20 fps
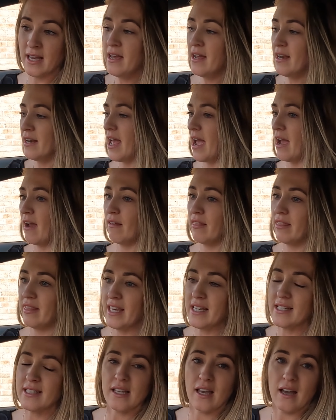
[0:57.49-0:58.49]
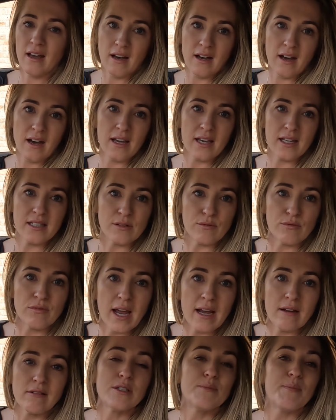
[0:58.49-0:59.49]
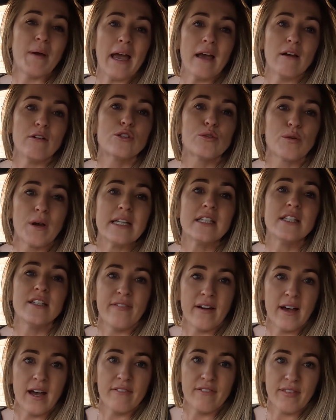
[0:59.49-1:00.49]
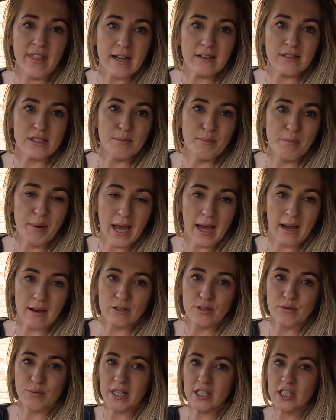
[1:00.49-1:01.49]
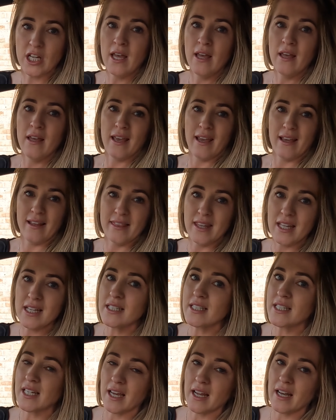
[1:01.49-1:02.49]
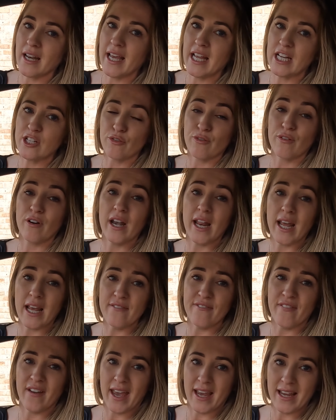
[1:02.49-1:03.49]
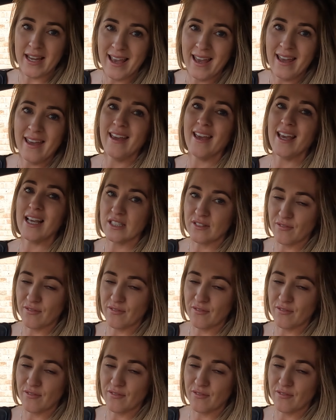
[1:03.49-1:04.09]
Now this car is around about £25,000, which in this day and age for an EV is